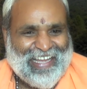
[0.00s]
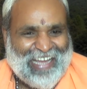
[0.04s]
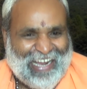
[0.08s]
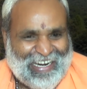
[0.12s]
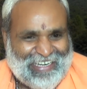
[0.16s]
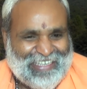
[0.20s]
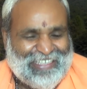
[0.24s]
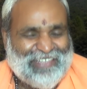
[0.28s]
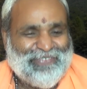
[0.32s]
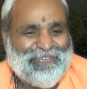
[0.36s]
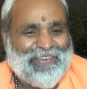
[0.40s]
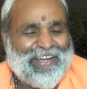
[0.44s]

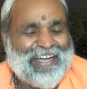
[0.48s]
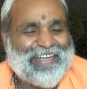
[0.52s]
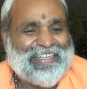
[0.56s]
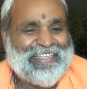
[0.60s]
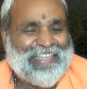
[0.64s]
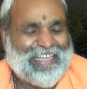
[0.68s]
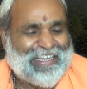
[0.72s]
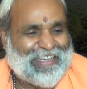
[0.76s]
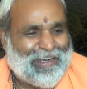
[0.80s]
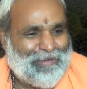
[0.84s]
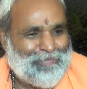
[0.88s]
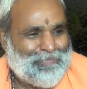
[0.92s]
And in
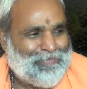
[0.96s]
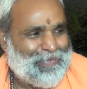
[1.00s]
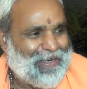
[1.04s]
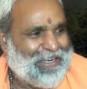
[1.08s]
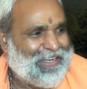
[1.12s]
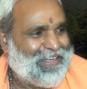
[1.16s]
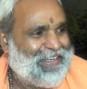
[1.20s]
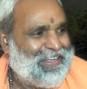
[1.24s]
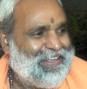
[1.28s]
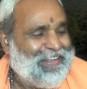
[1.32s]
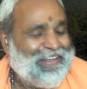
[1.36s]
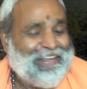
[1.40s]
fact, they
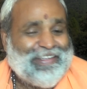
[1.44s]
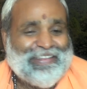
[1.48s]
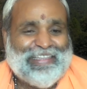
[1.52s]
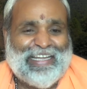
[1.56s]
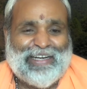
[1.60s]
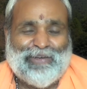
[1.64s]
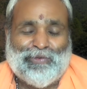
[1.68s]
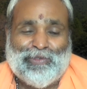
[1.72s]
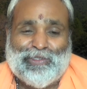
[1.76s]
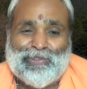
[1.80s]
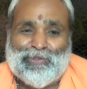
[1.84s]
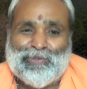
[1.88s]
complain
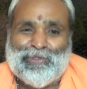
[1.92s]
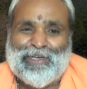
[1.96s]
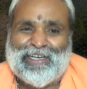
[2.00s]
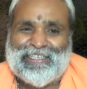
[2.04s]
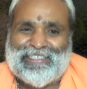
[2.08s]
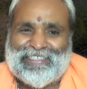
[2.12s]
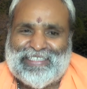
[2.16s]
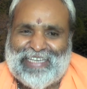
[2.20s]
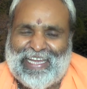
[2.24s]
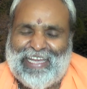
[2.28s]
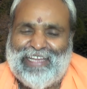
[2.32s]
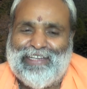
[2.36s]
that we should not
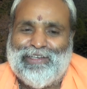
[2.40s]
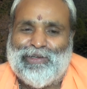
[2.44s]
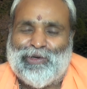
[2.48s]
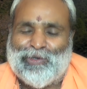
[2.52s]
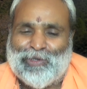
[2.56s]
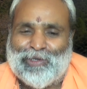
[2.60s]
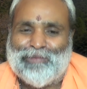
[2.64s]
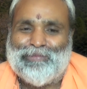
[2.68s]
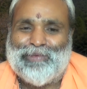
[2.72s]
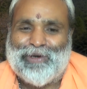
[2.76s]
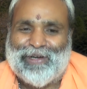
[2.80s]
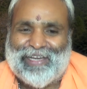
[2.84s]
stay in the
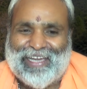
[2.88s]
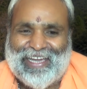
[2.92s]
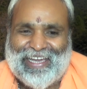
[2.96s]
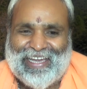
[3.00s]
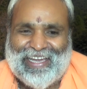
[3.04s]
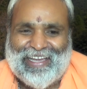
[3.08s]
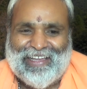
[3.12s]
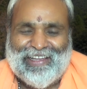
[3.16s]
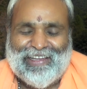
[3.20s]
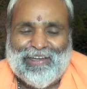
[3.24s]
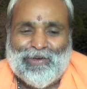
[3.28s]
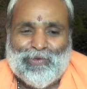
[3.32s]
home,
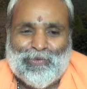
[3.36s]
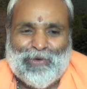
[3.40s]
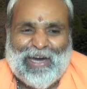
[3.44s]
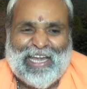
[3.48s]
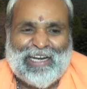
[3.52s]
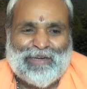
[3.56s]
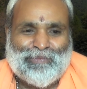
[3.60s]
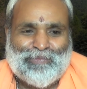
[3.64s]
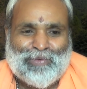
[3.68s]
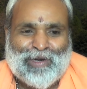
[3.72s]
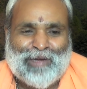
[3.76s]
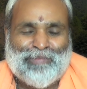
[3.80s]
okay?
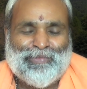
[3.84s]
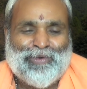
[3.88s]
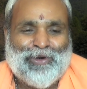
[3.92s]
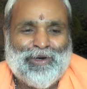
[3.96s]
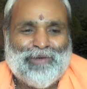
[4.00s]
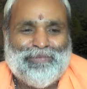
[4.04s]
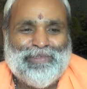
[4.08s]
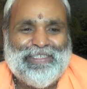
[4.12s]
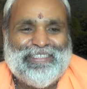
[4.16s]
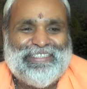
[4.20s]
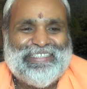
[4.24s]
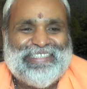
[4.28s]
Work from
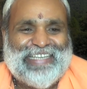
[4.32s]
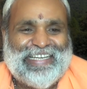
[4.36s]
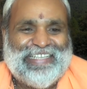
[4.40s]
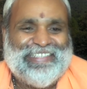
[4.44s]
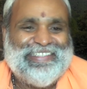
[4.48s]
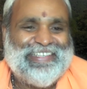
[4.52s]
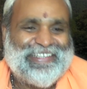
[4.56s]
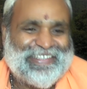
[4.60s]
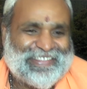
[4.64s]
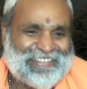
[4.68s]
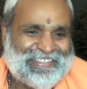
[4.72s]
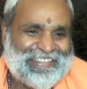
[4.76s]
home is
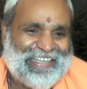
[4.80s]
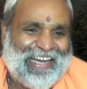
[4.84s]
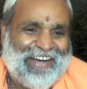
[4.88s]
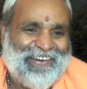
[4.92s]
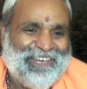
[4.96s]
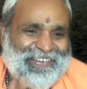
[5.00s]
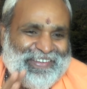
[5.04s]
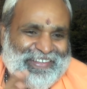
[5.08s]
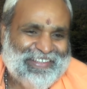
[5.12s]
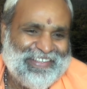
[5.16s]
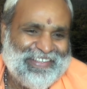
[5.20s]
dangerous now.